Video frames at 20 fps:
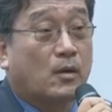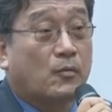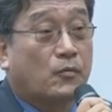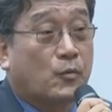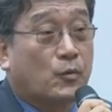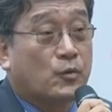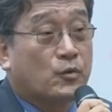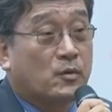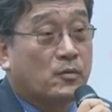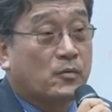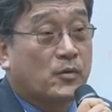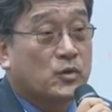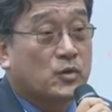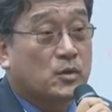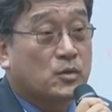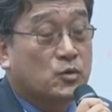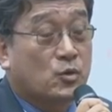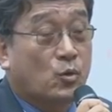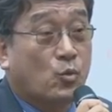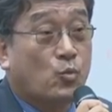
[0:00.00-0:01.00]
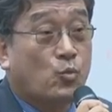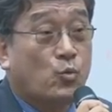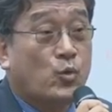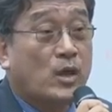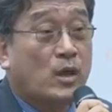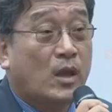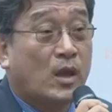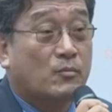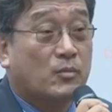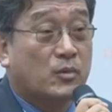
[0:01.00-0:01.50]
for universities. So
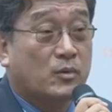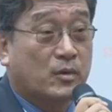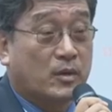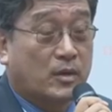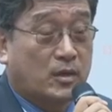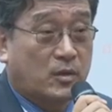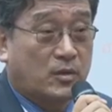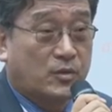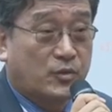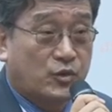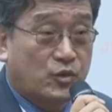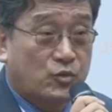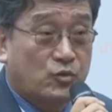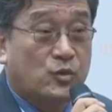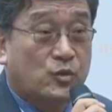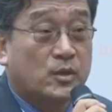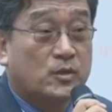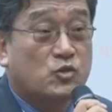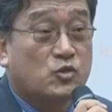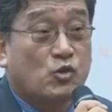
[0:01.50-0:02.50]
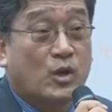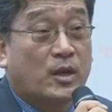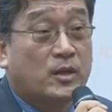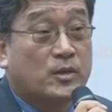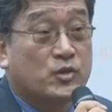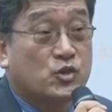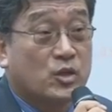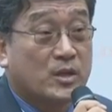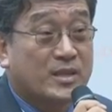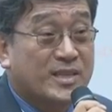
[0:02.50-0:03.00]
we have a continuing
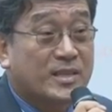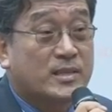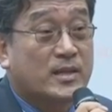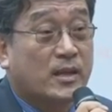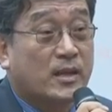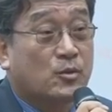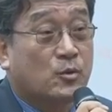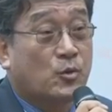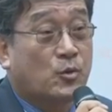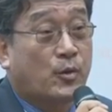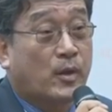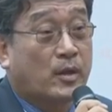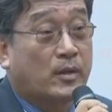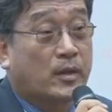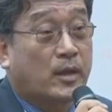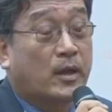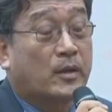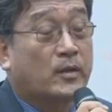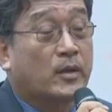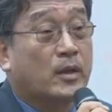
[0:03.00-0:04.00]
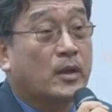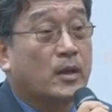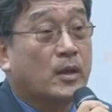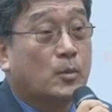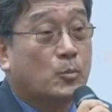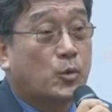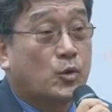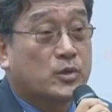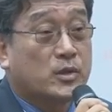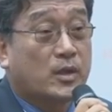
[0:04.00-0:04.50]
challenge inside Korea that
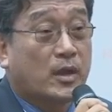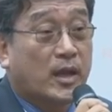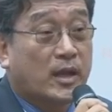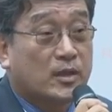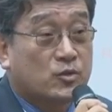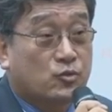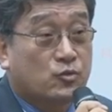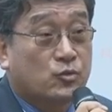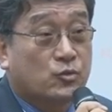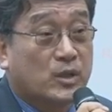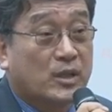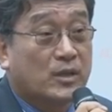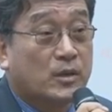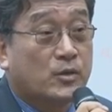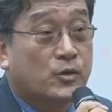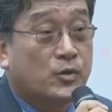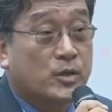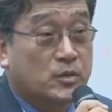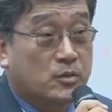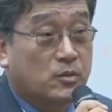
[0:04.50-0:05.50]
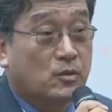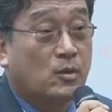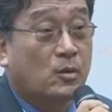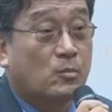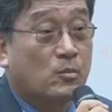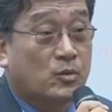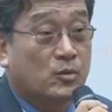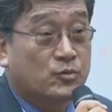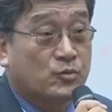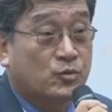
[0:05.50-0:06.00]
POSTECH has to increase the
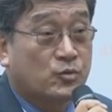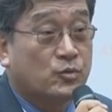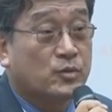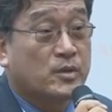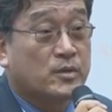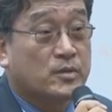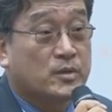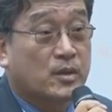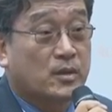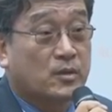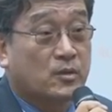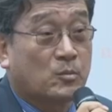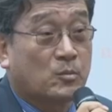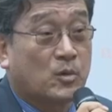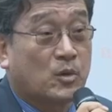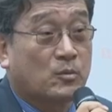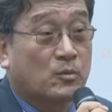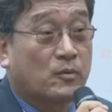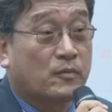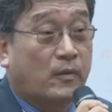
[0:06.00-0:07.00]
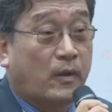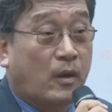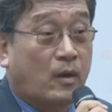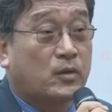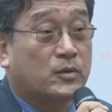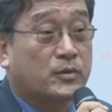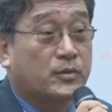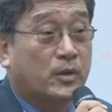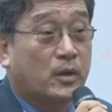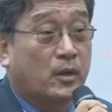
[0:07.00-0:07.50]
number of students number of
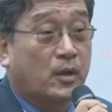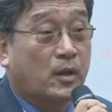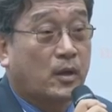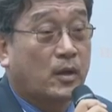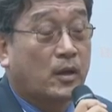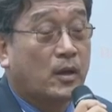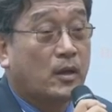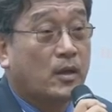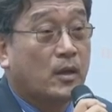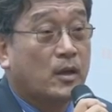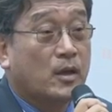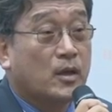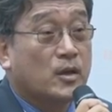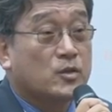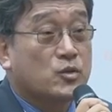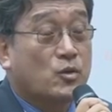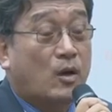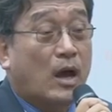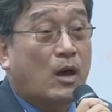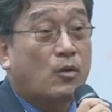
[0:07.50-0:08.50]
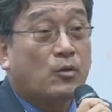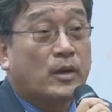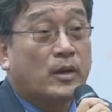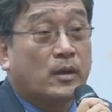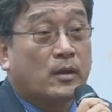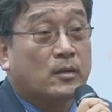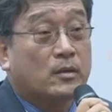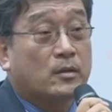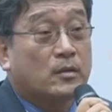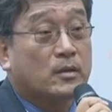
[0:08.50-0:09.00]
faculty. So how
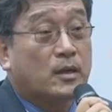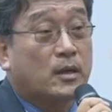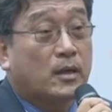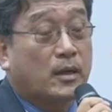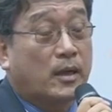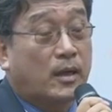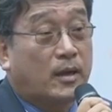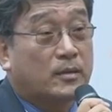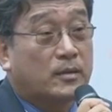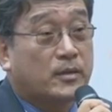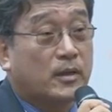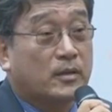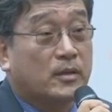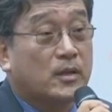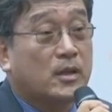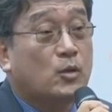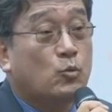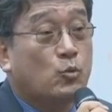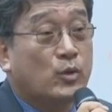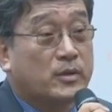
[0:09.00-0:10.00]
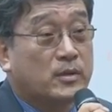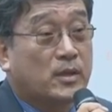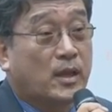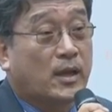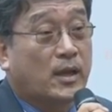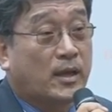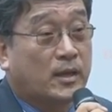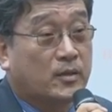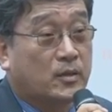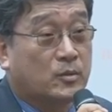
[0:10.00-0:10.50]
can Caltech deal with
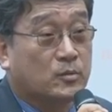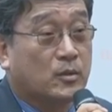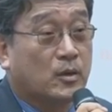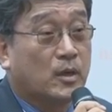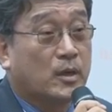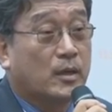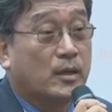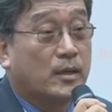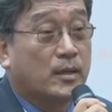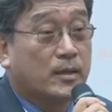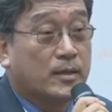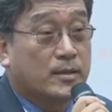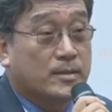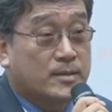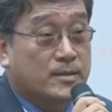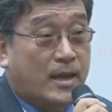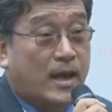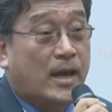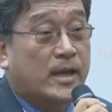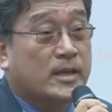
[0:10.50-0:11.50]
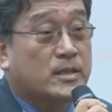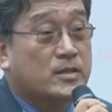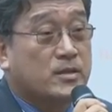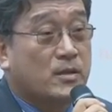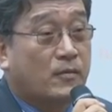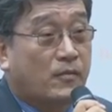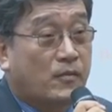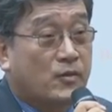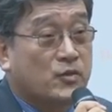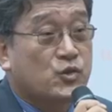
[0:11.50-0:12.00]
that kind of size
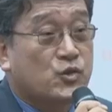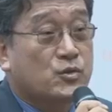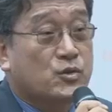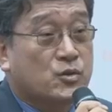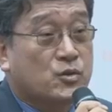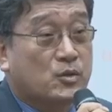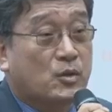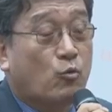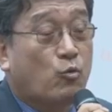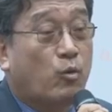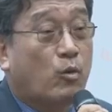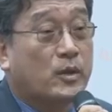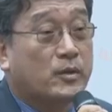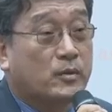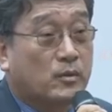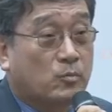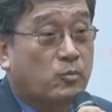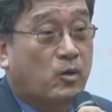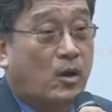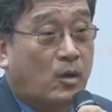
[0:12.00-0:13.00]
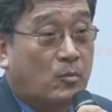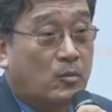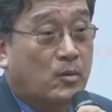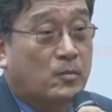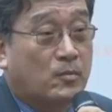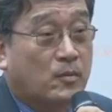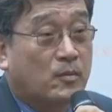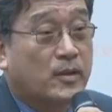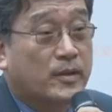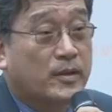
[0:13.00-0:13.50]
versus quality problem?